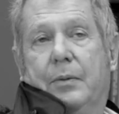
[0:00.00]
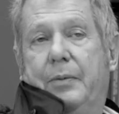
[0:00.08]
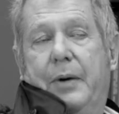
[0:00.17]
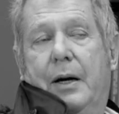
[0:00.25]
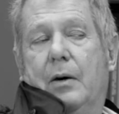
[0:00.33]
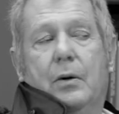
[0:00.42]

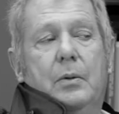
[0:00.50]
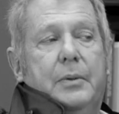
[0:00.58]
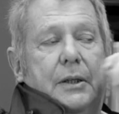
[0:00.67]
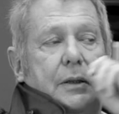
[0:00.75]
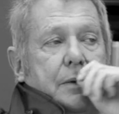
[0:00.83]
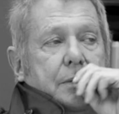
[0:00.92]
were
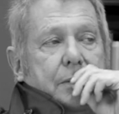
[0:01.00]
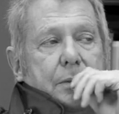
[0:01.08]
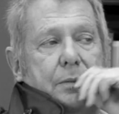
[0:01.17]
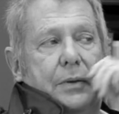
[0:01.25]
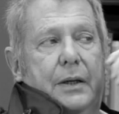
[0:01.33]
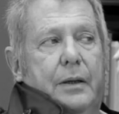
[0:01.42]
always, uh,
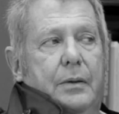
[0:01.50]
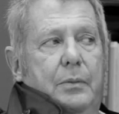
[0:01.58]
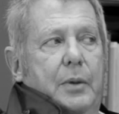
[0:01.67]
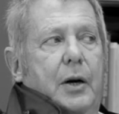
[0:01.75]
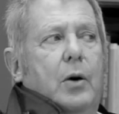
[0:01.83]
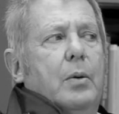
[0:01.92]
were,
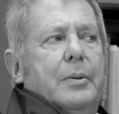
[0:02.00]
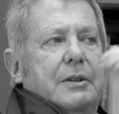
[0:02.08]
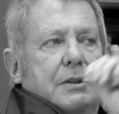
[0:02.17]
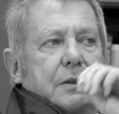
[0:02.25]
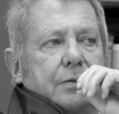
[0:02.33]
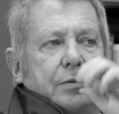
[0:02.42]
were
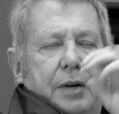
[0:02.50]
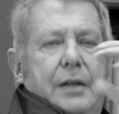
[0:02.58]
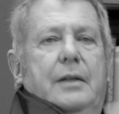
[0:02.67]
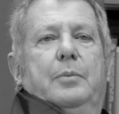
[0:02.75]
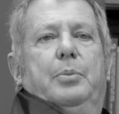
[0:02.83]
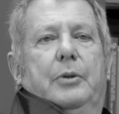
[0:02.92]
always
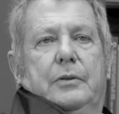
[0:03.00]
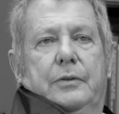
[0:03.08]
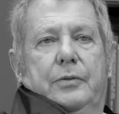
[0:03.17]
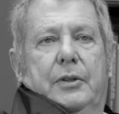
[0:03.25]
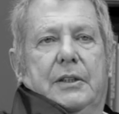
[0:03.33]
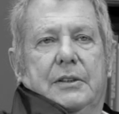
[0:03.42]
very
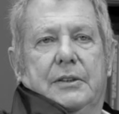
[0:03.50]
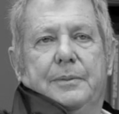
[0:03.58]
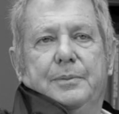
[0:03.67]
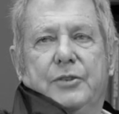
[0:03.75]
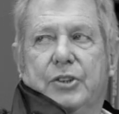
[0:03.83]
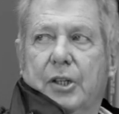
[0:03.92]
important for us.
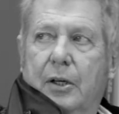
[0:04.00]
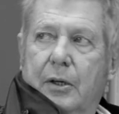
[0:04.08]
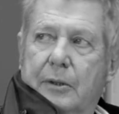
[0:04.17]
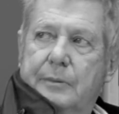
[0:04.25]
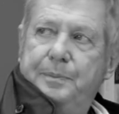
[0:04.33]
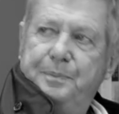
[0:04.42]

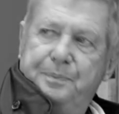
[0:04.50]
So